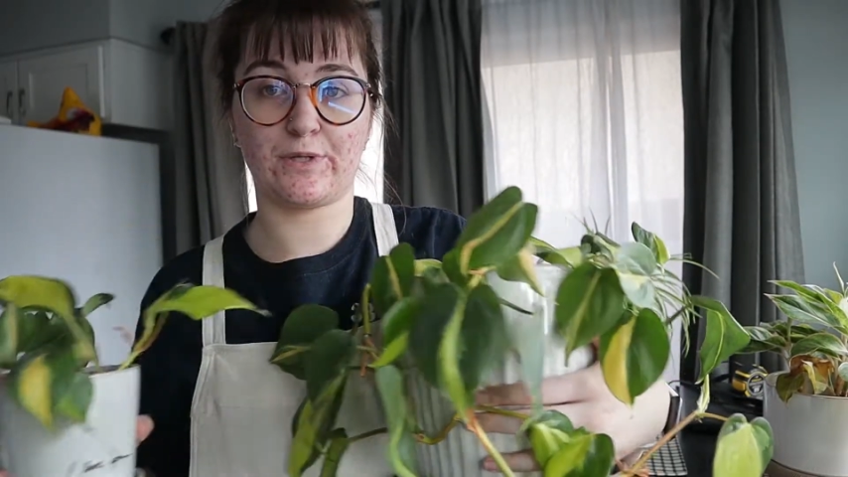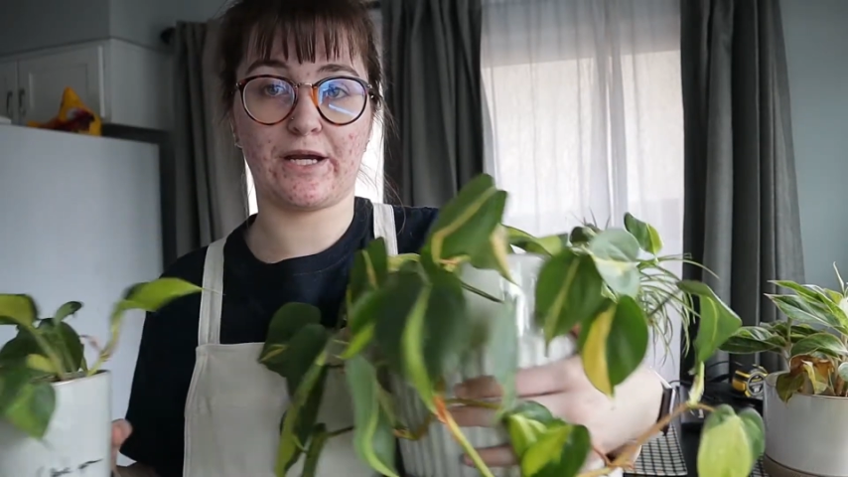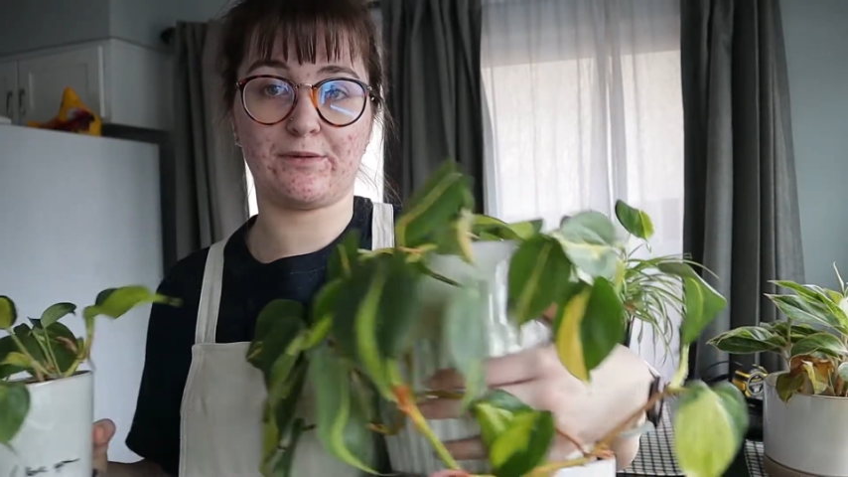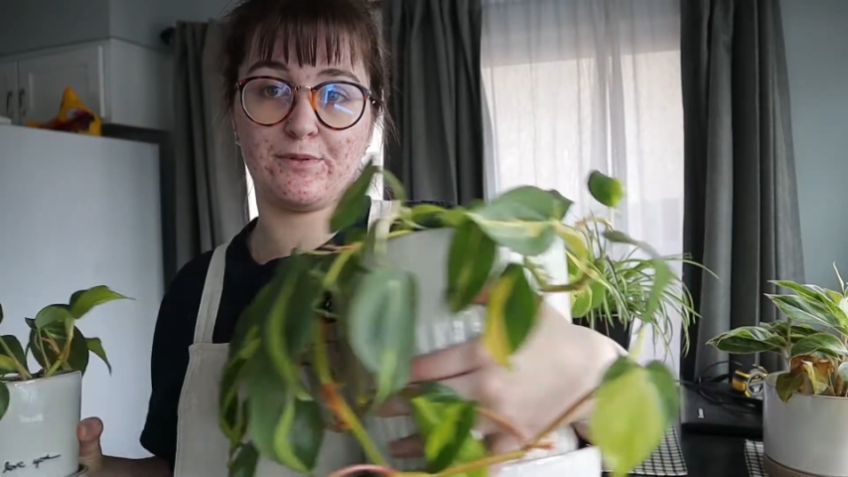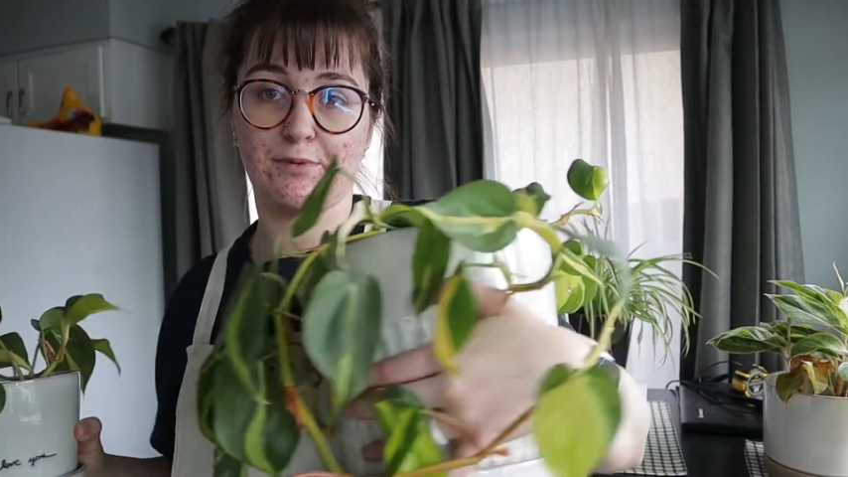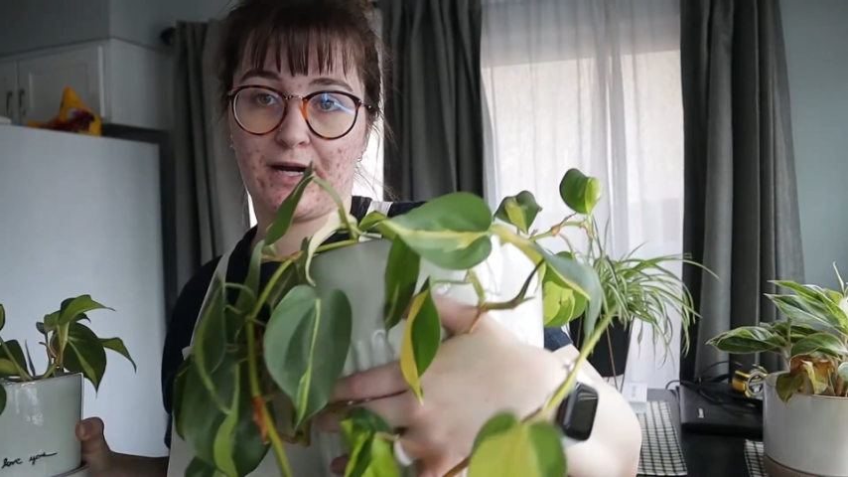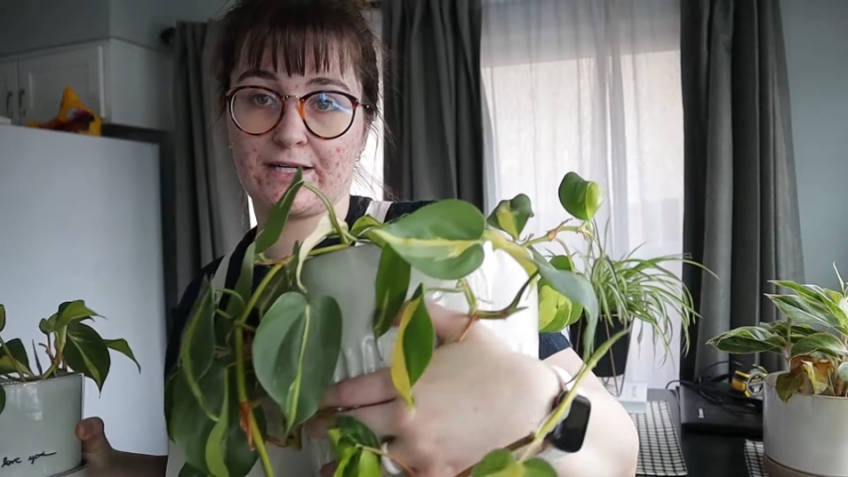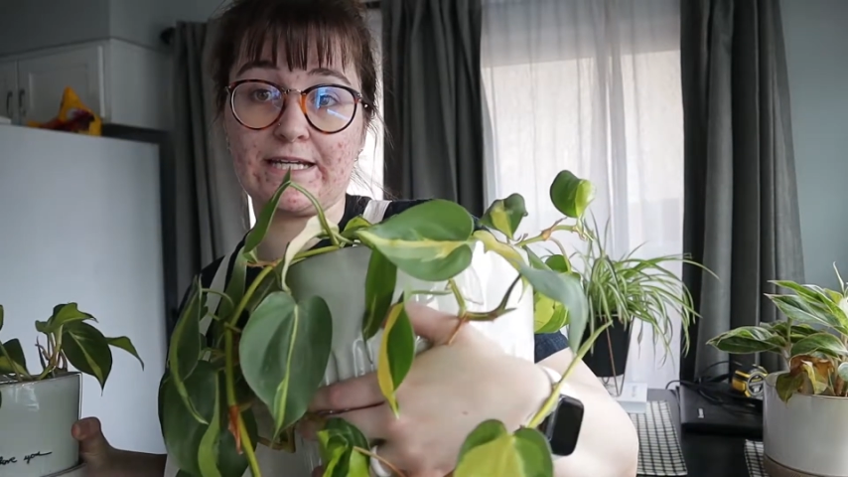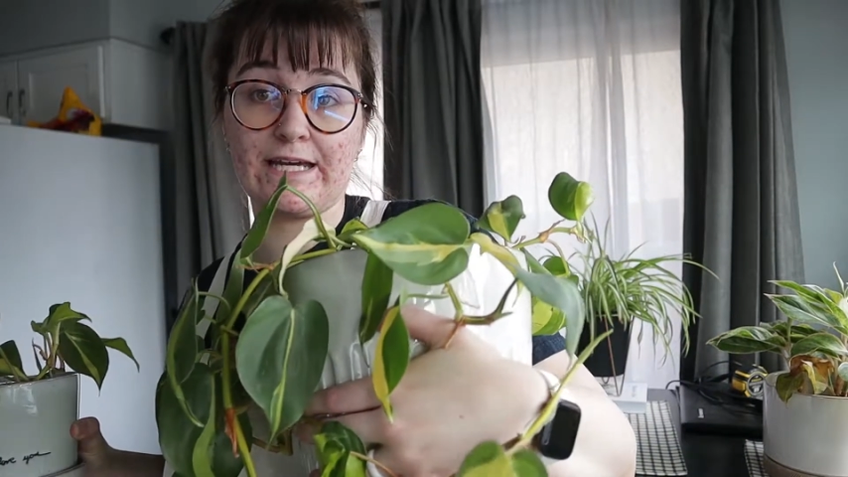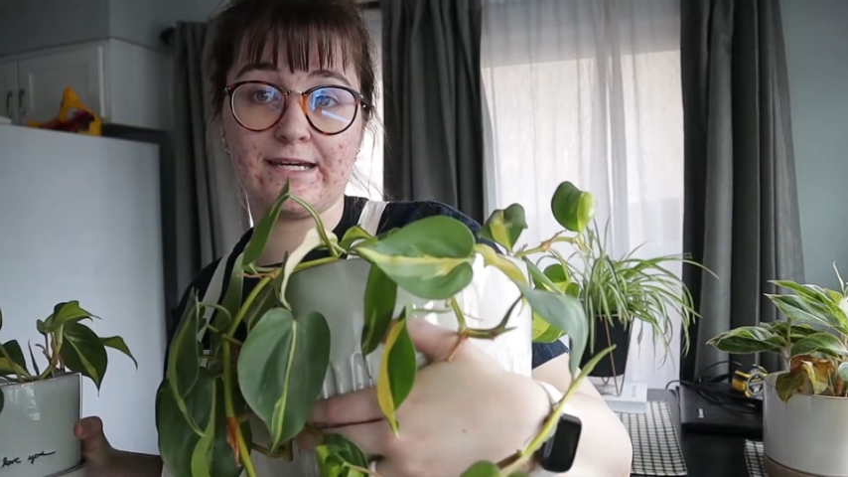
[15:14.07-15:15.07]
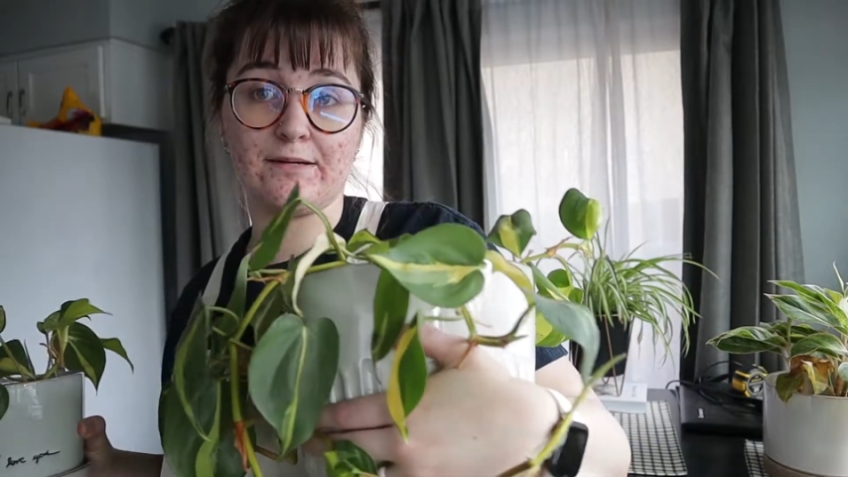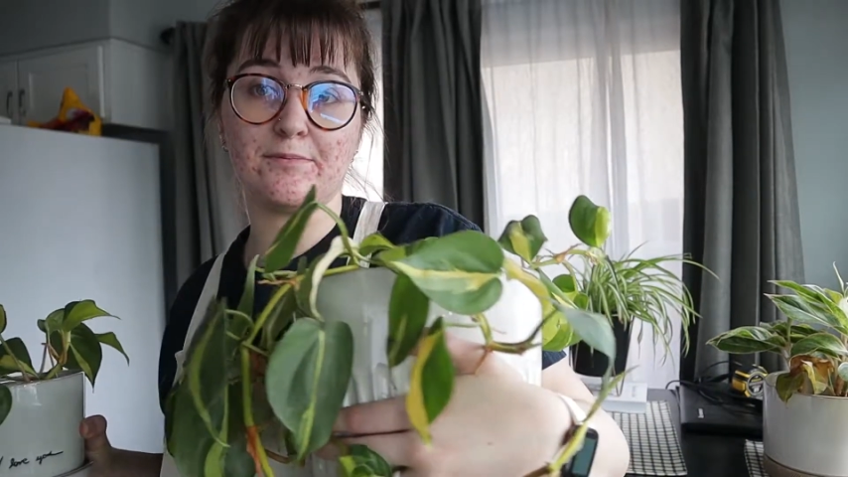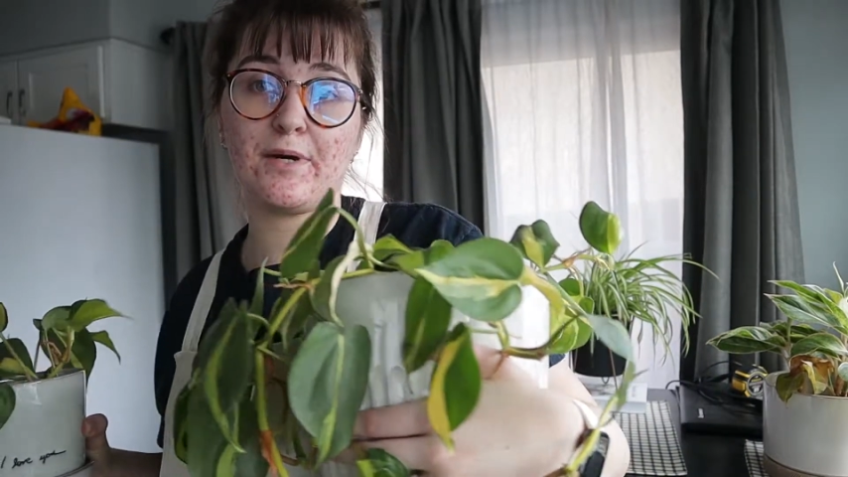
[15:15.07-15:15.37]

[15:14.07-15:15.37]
when I repotted him,